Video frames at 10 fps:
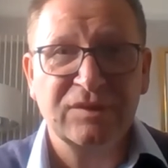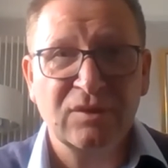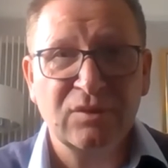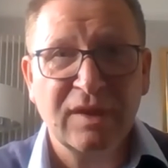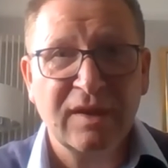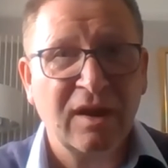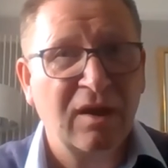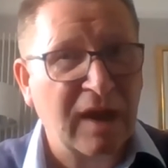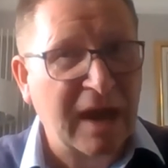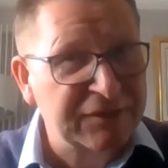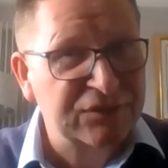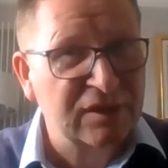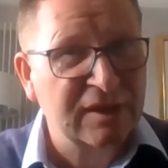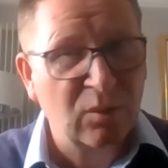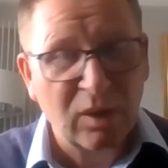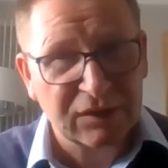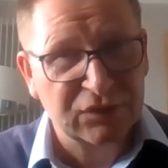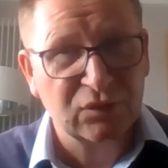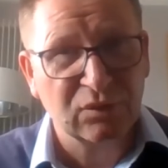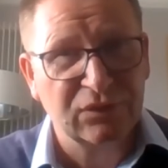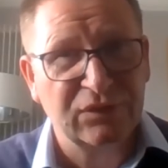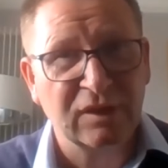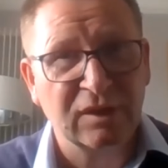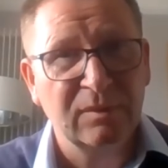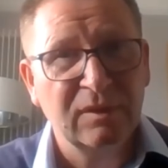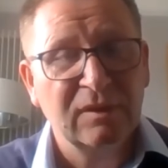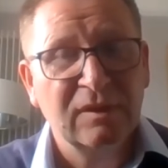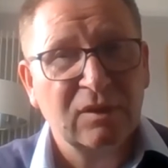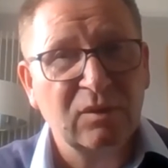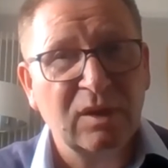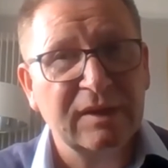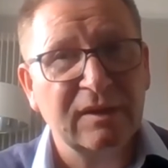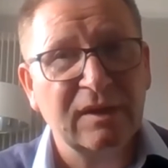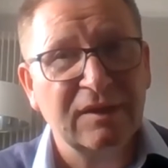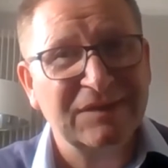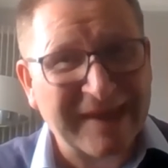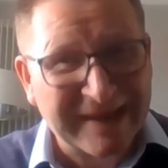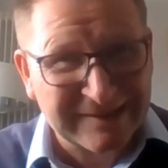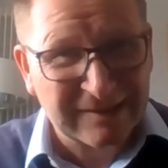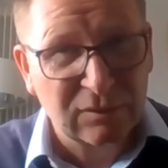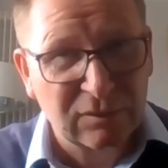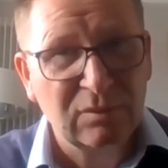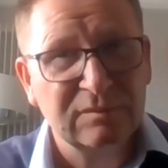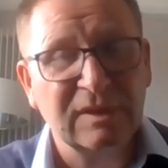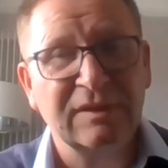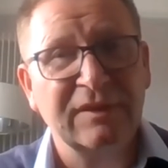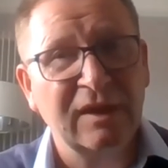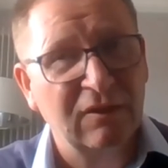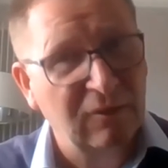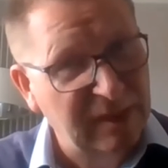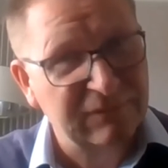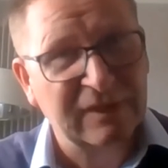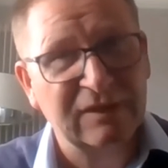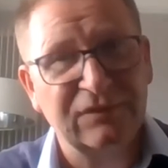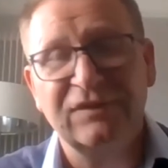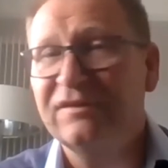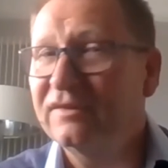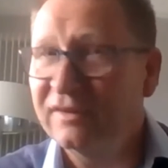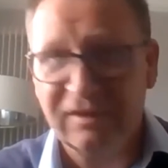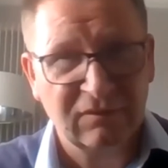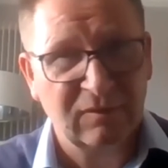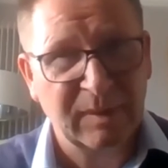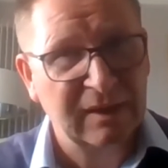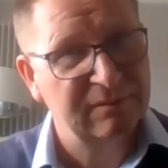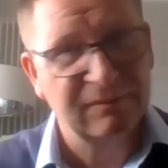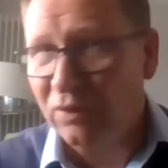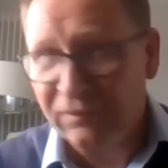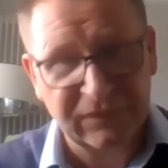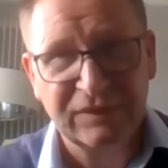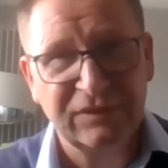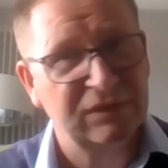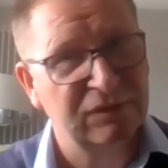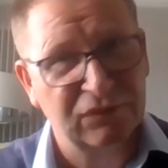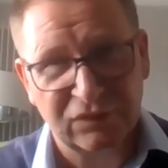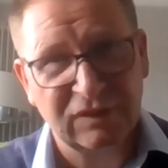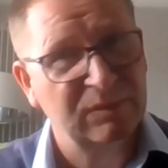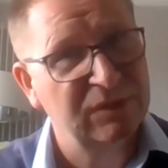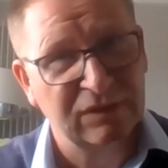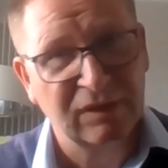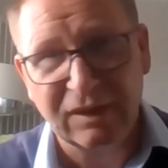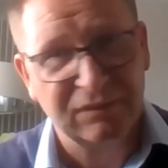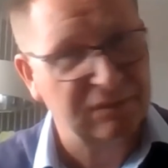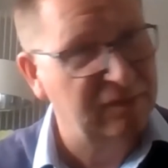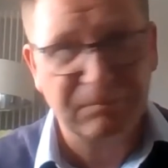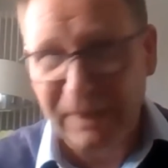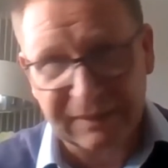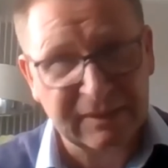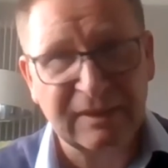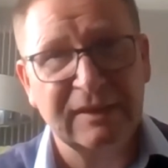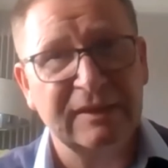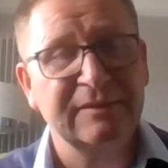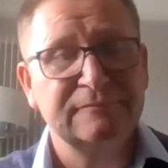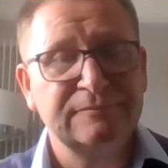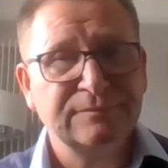So they are actually quite short-term, quite tactical, and they are about vouchers, and they are about offers and treatments and bundling,